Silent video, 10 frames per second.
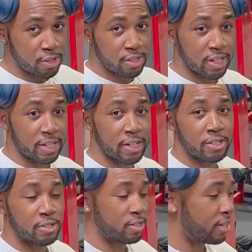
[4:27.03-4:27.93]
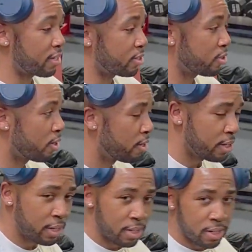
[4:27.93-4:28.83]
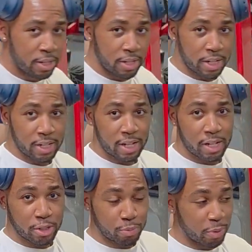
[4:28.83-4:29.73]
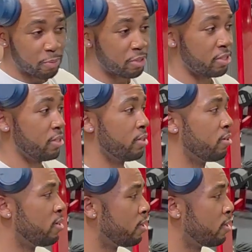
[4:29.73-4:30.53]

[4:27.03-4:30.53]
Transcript: is the second exercise, incline Smith machine.